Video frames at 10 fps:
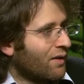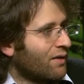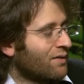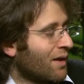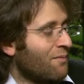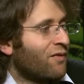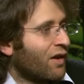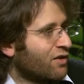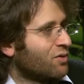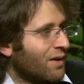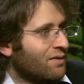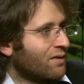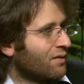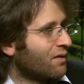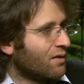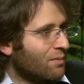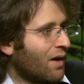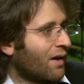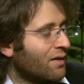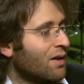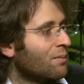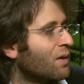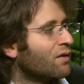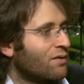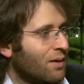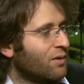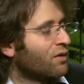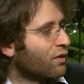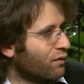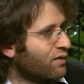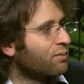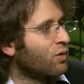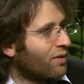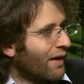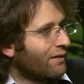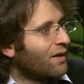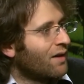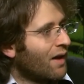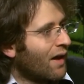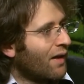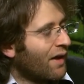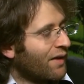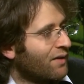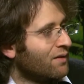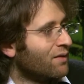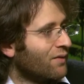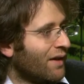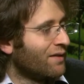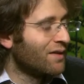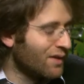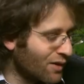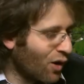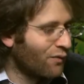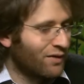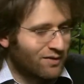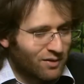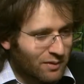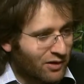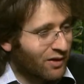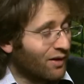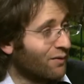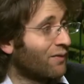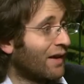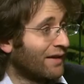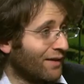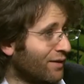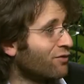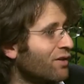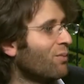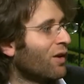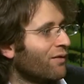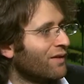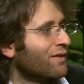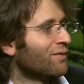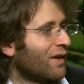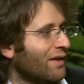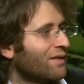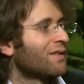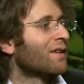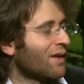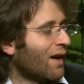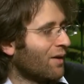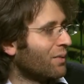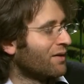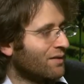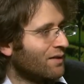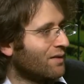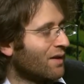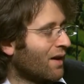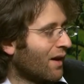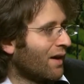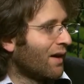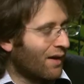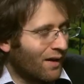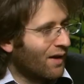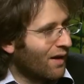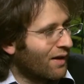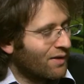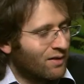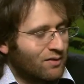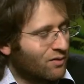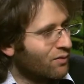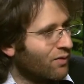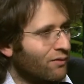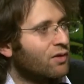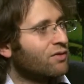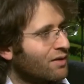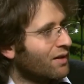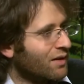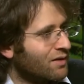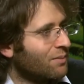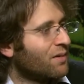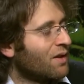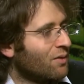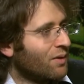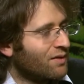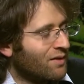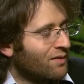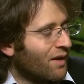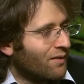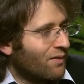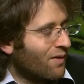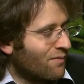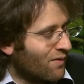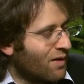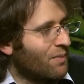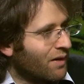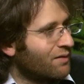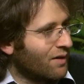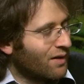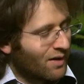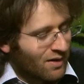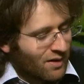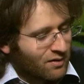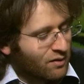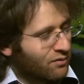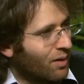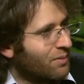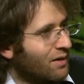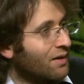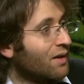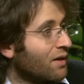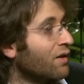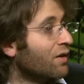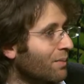the same fluctuations in demand, means you're able to sort of smooth out these events. Obviously, we're looking at a fairly extreme one of these events, which is the sort of revolution in Egypt, which has very much disrupted the